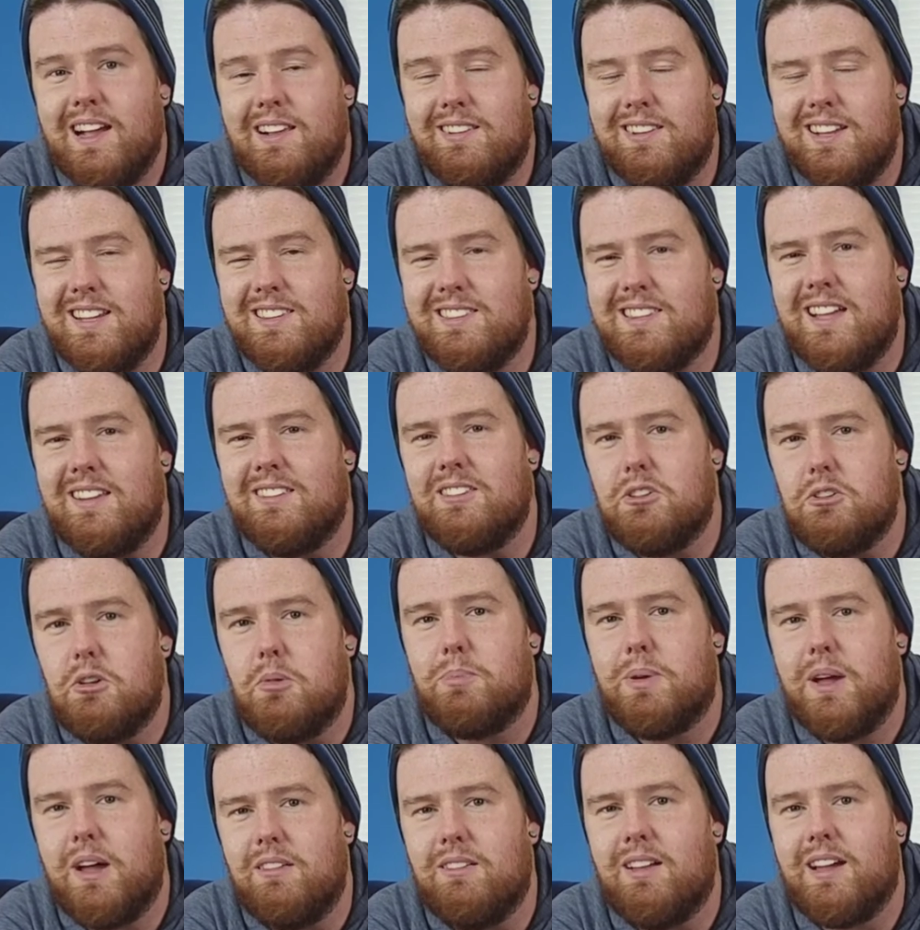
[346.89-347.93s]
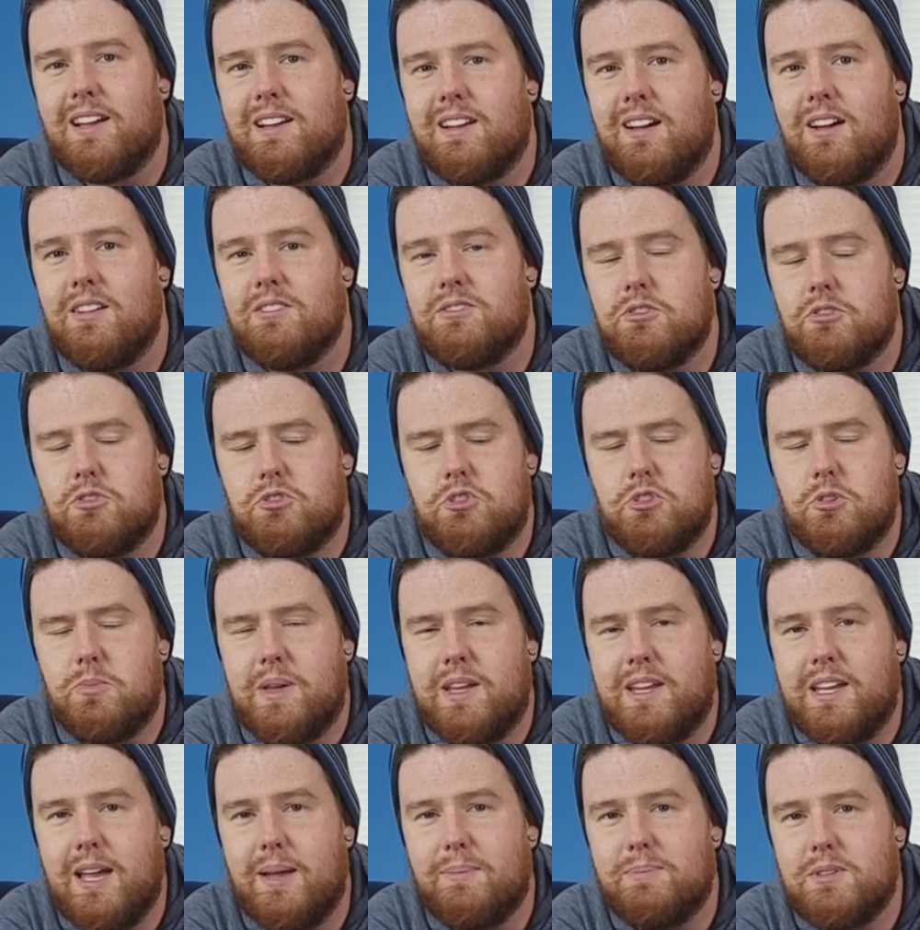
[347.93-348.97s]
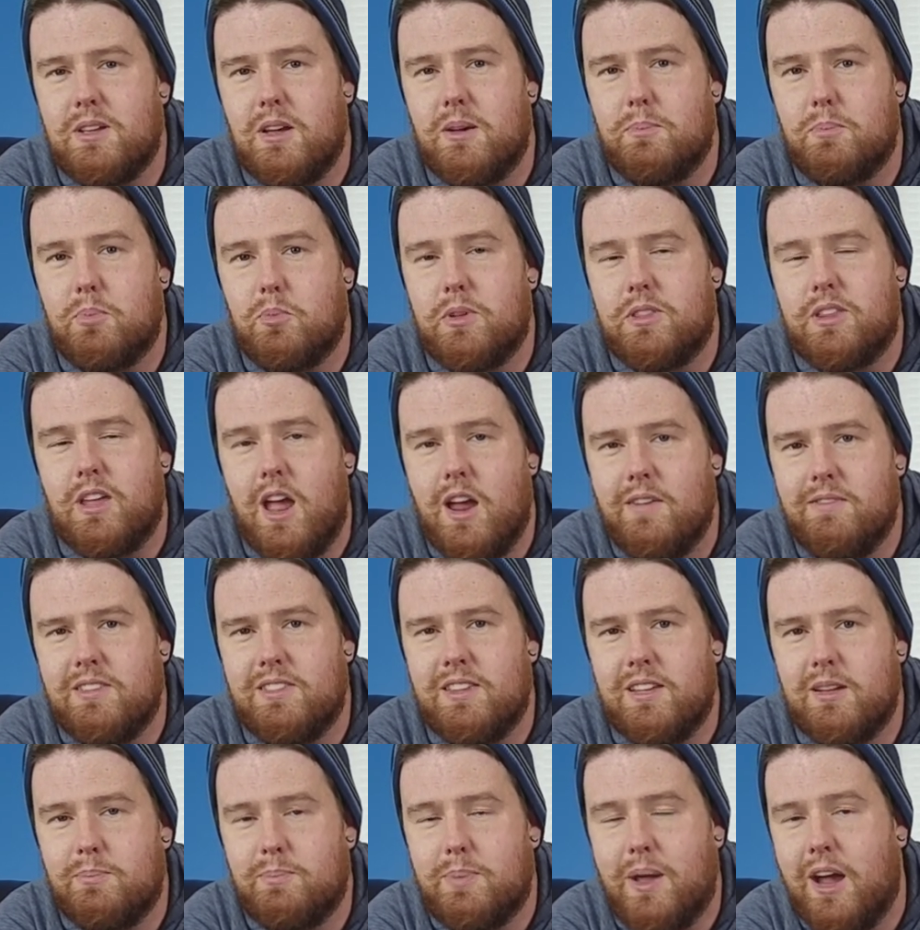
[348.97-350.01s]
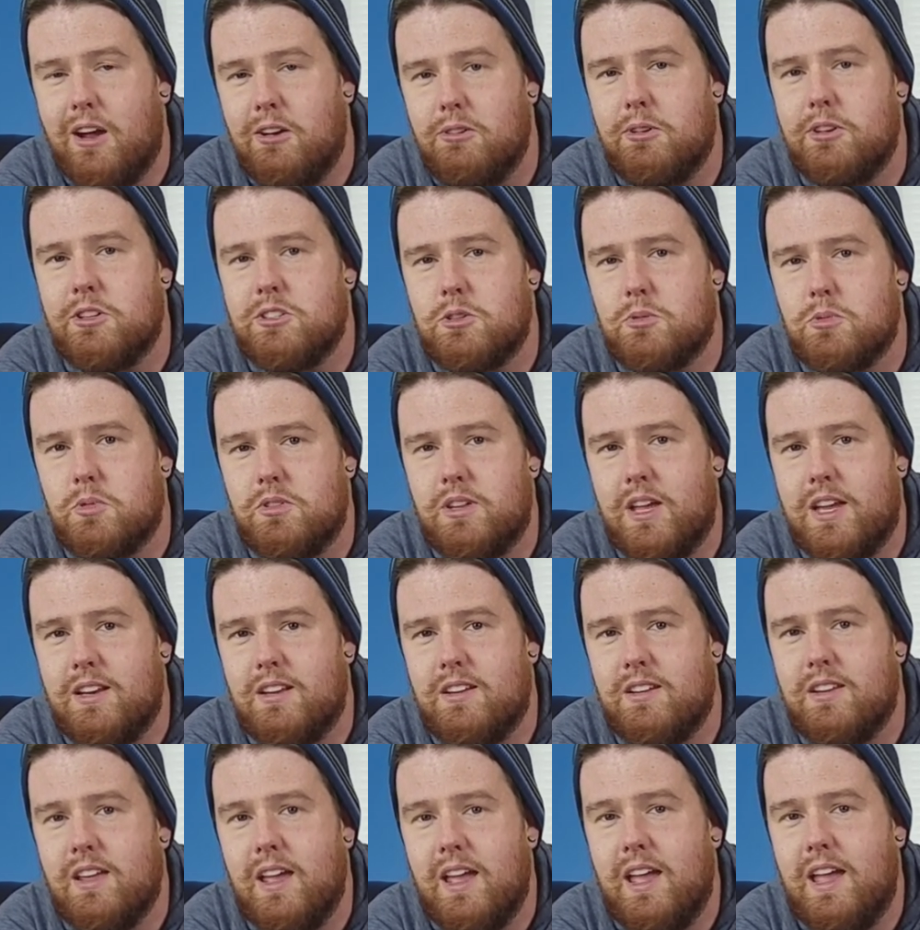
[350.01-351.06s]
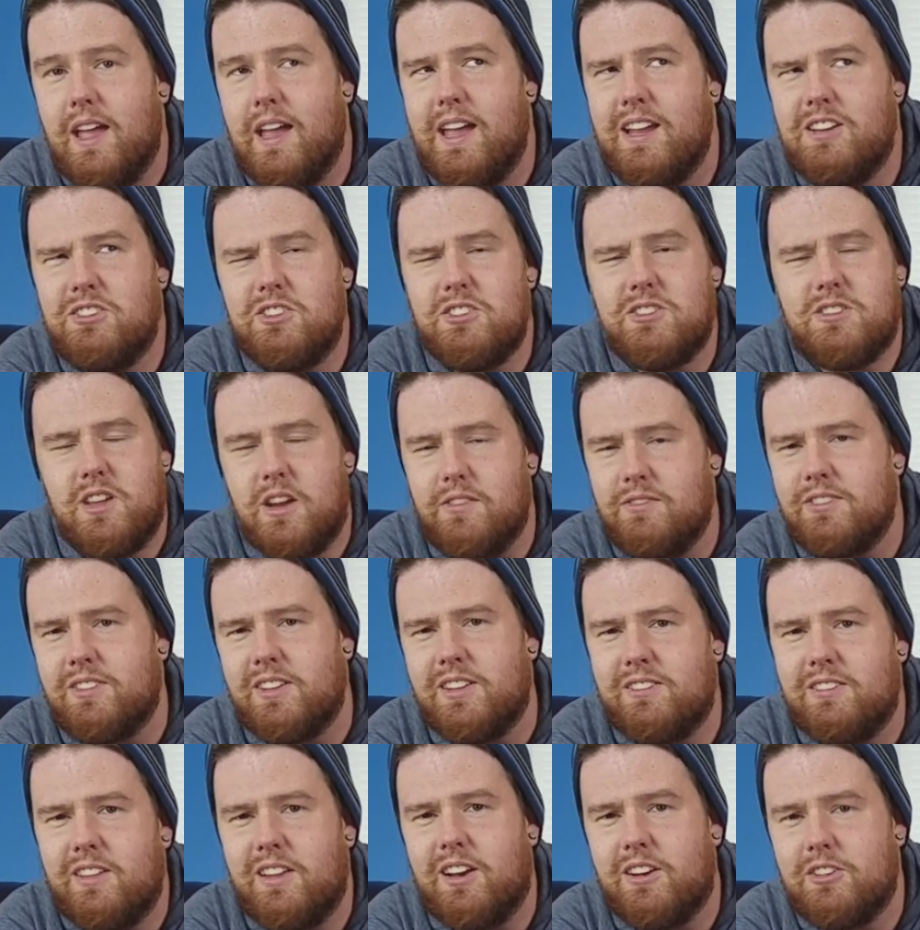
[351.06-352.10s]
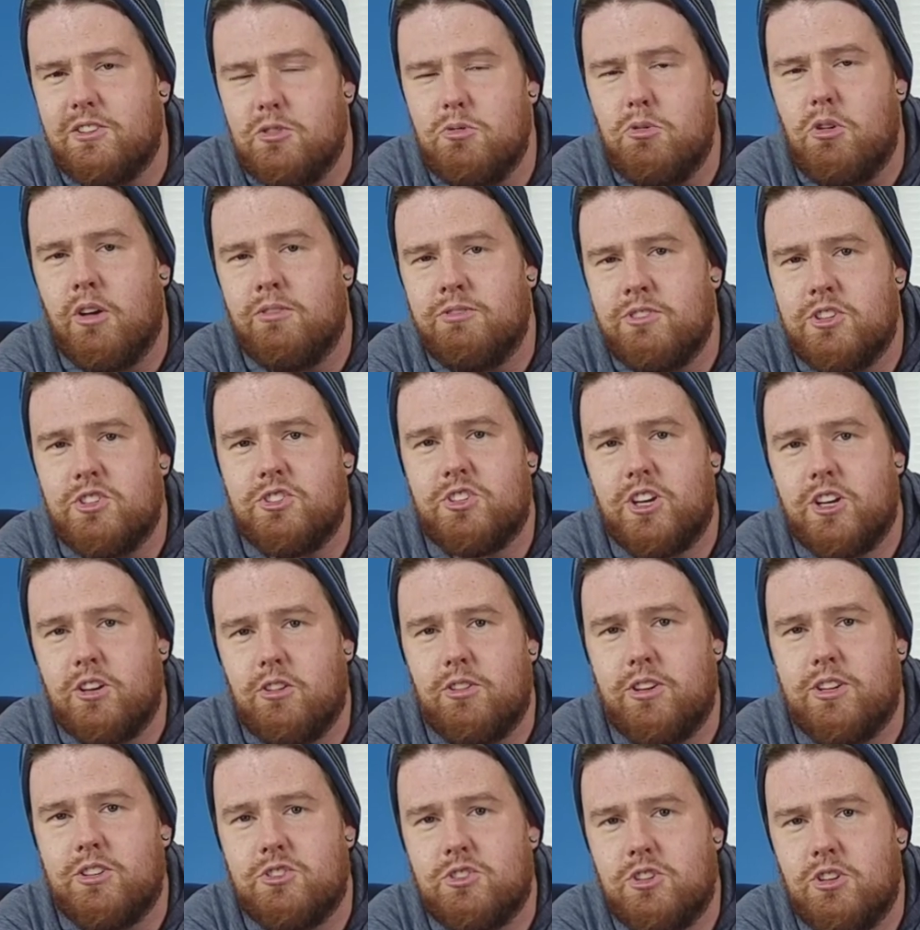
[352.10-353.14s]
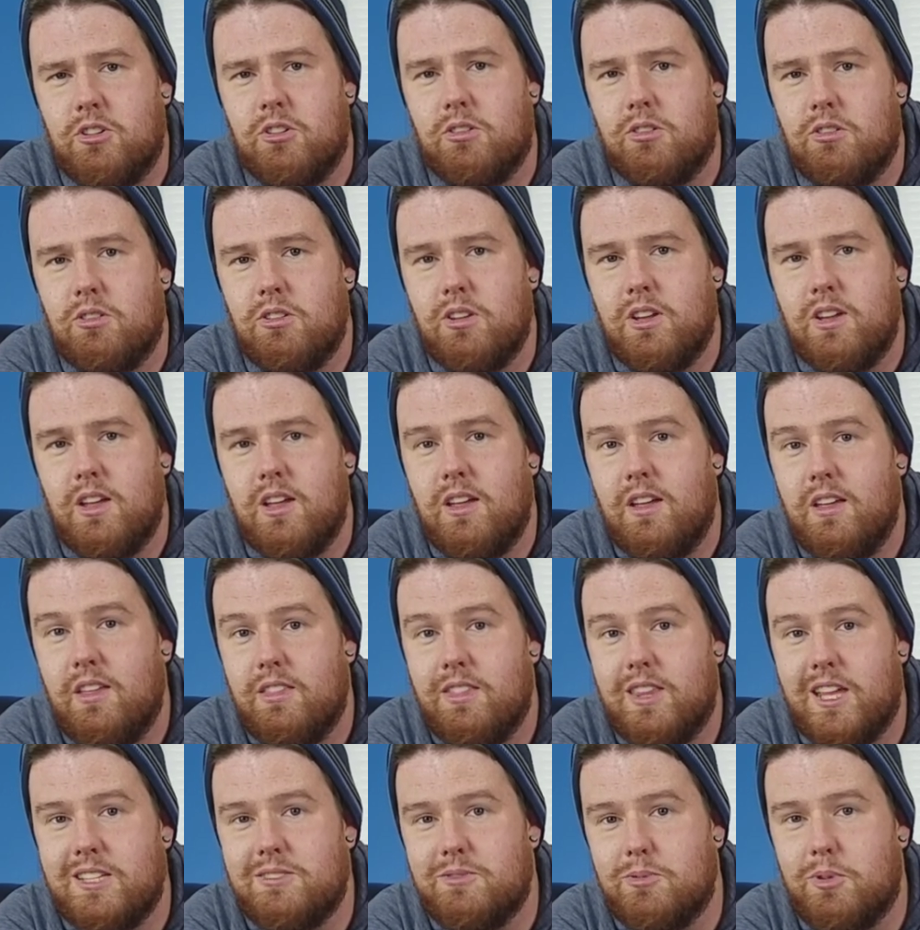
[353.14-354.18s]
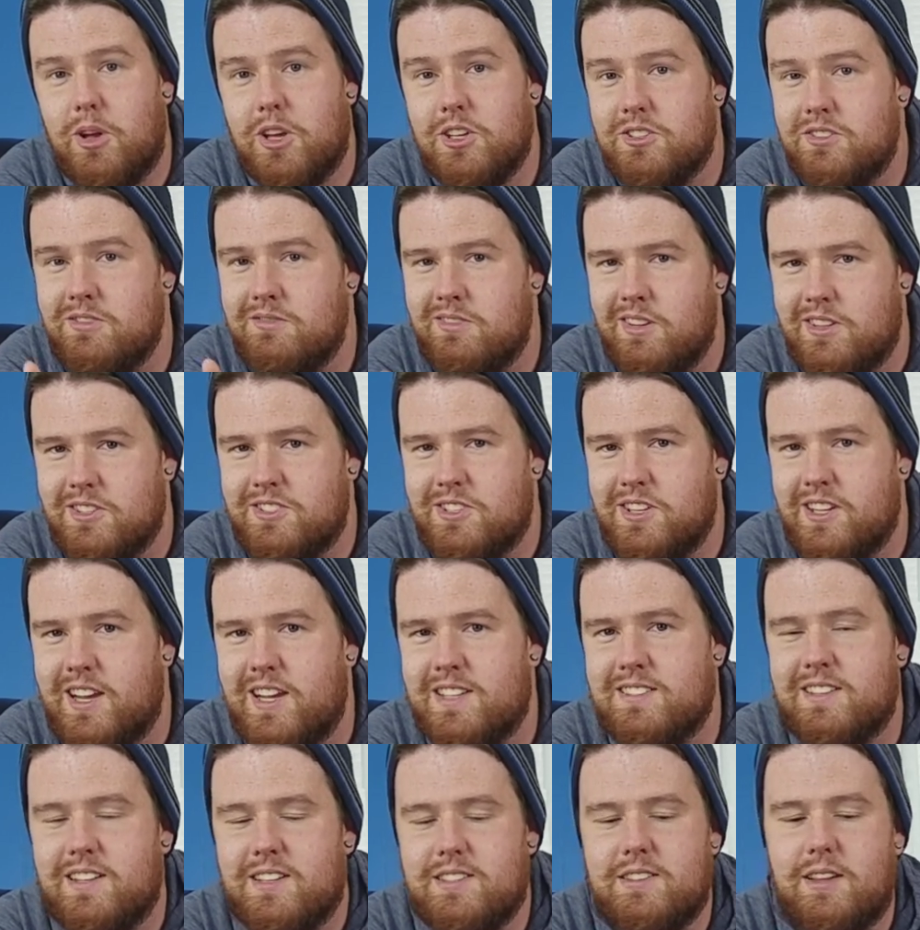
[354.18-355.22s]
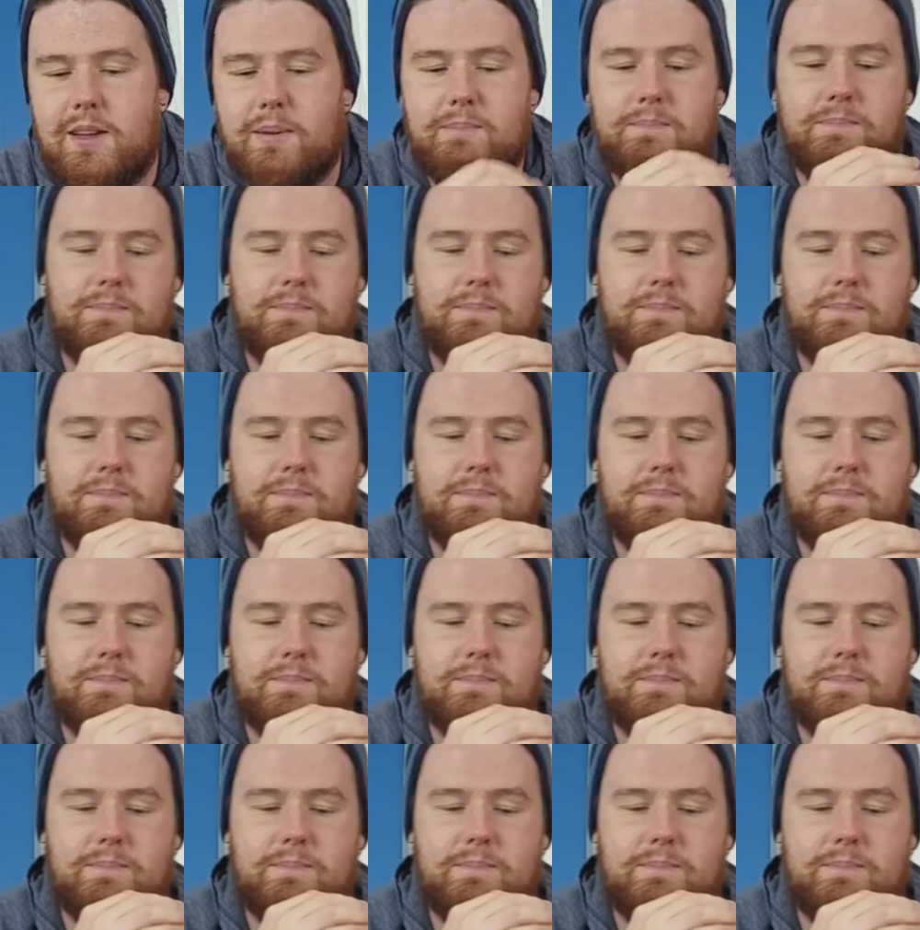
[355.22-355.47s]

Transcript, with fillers: click that little bell icon so that you can be kept up with everything Power Rangers related and just everything that I do on this channel in general. Thanks for watching. See you guys next time.